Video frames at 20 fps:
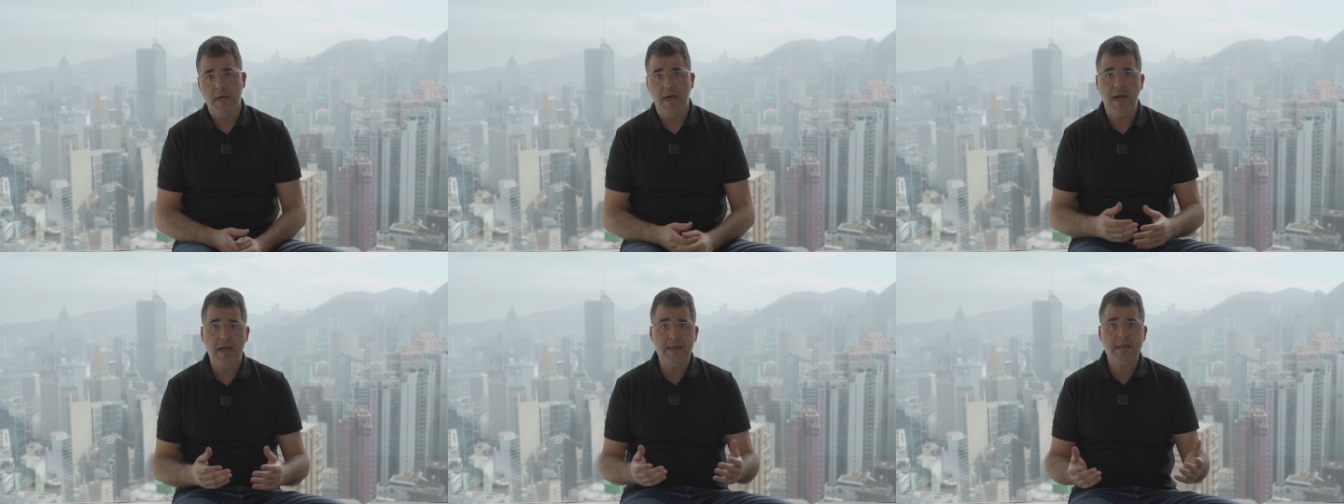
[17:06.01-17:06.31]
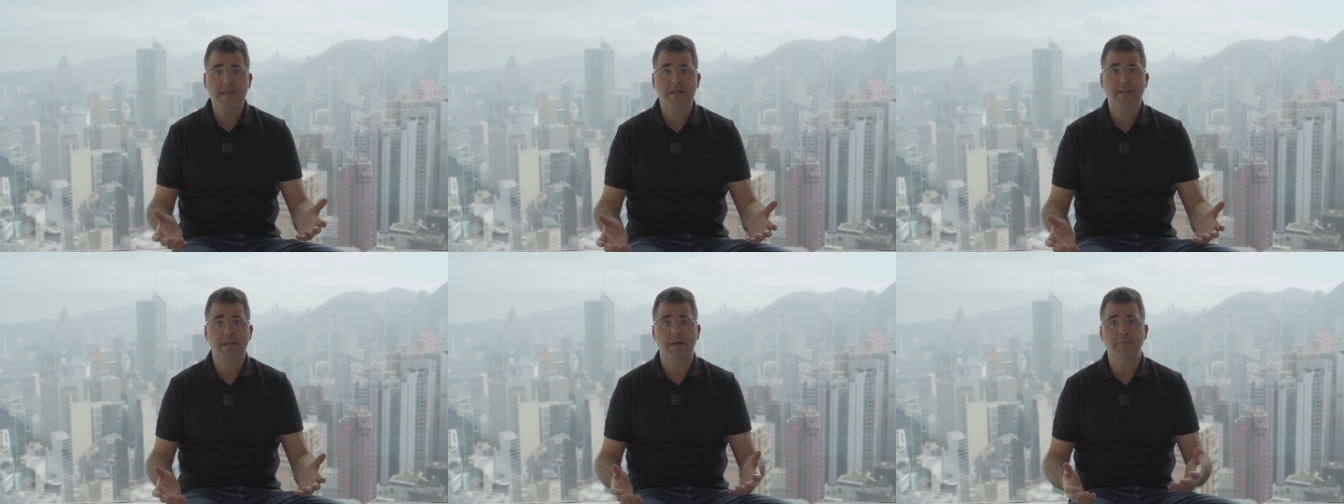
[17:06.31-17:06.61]

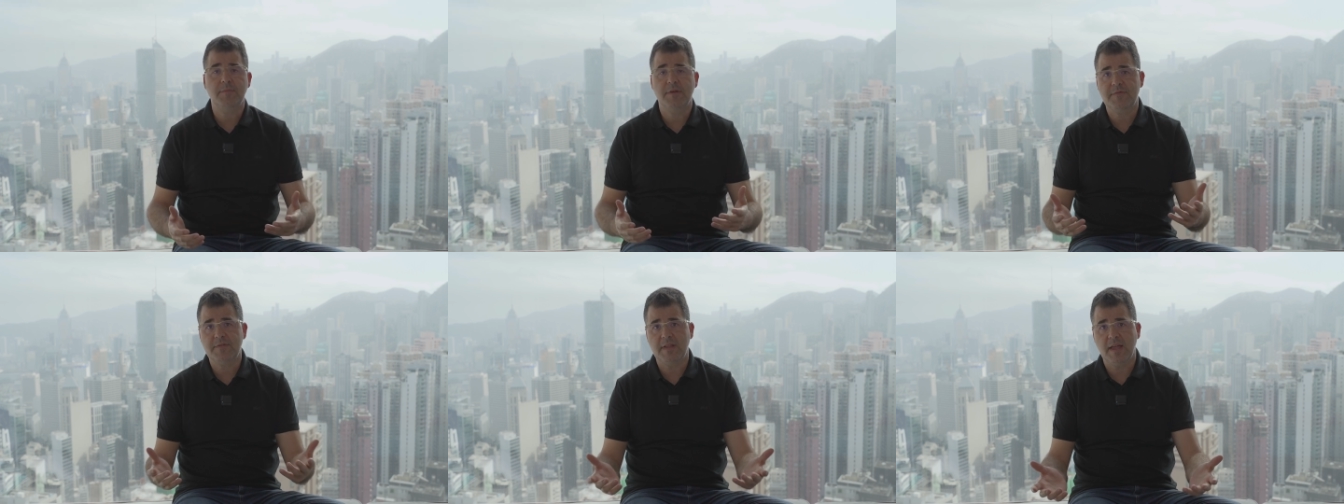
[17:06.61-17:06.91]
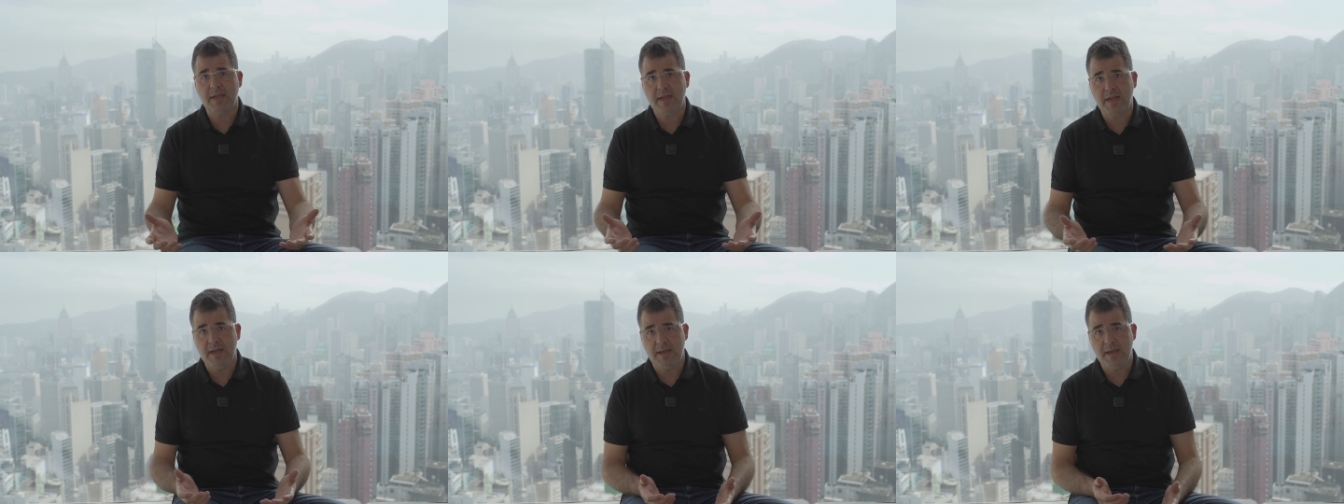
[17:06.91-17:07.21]
Ask them if
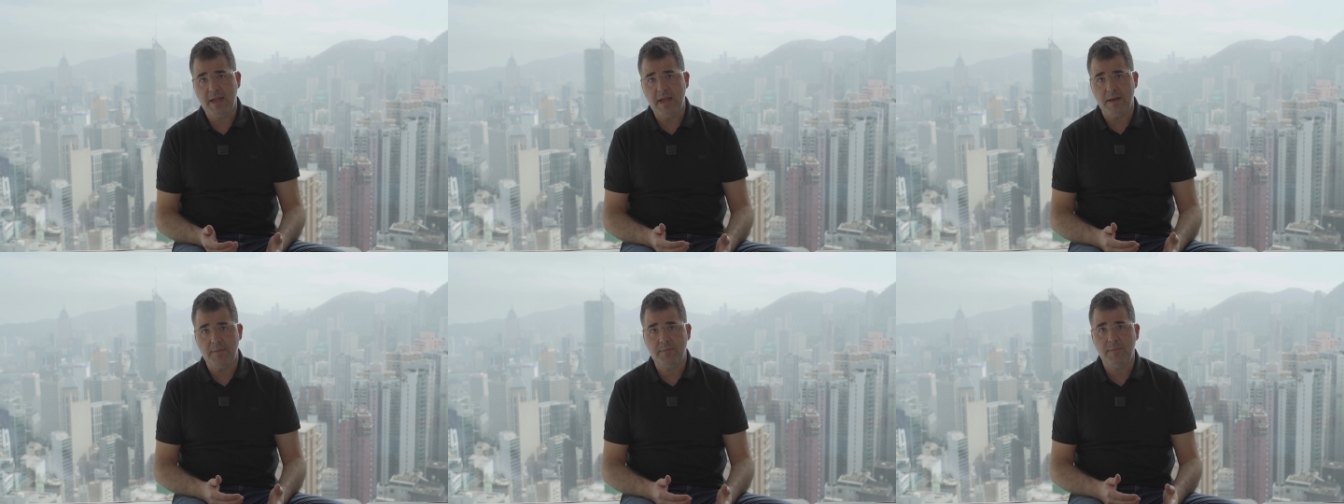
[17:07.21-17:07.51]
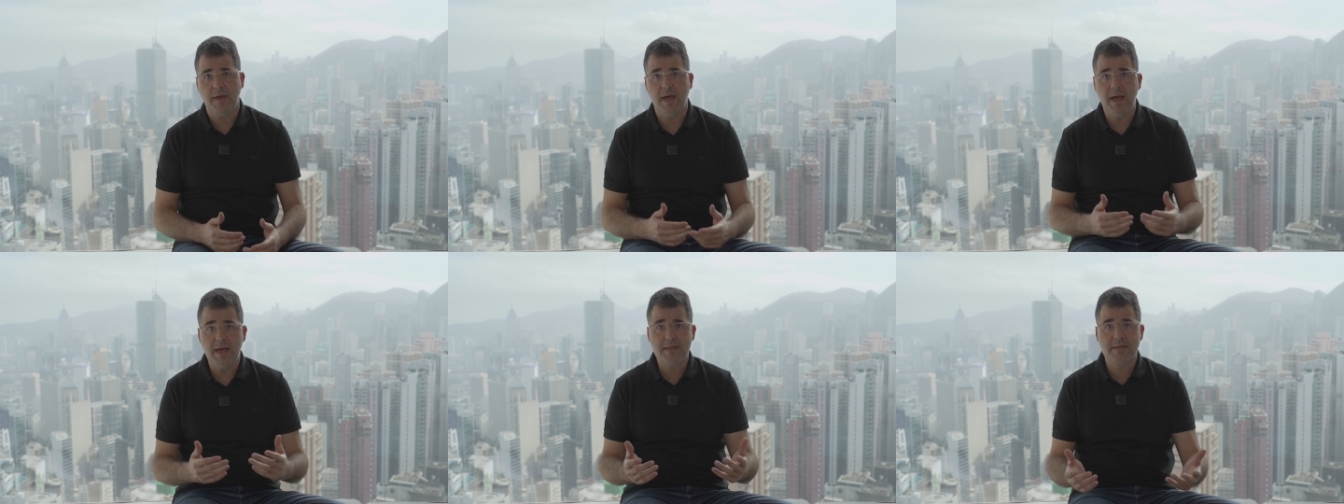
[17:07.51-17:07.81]
they can
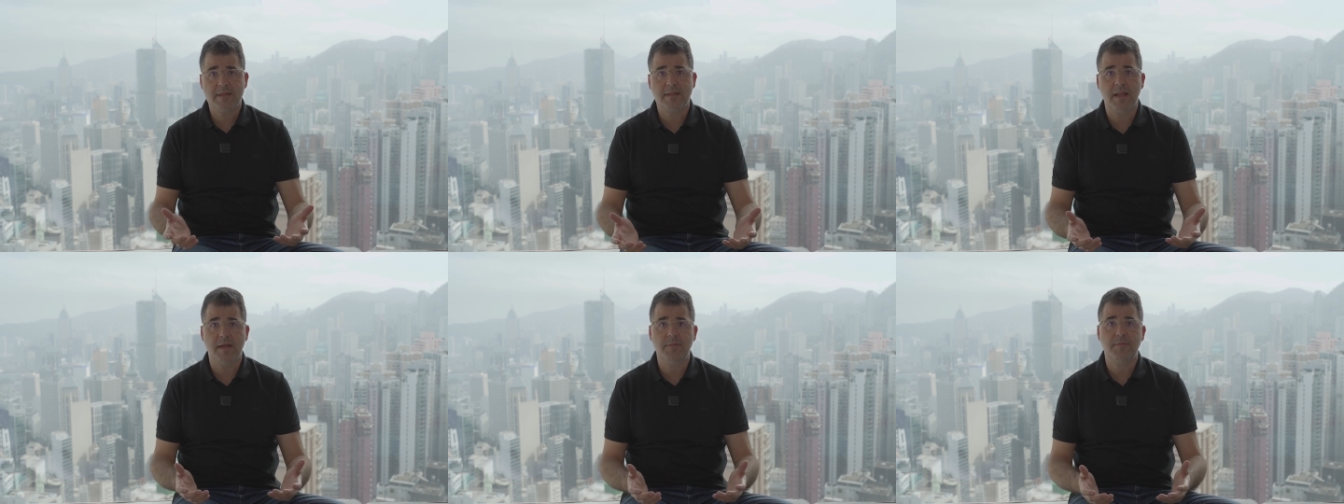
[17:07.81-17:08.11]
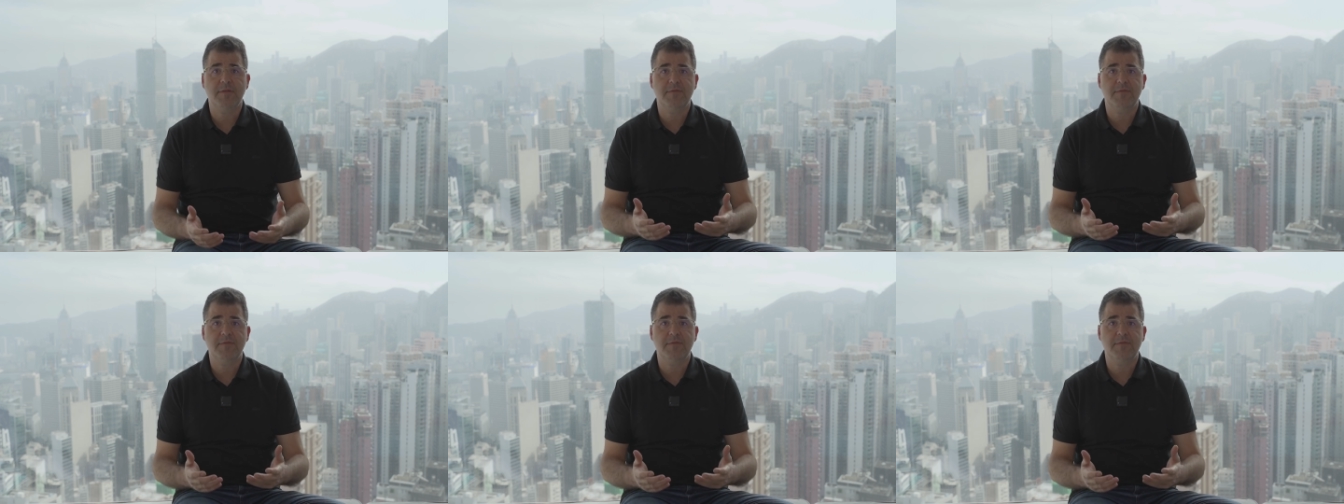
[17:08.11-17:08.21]
help. Ask them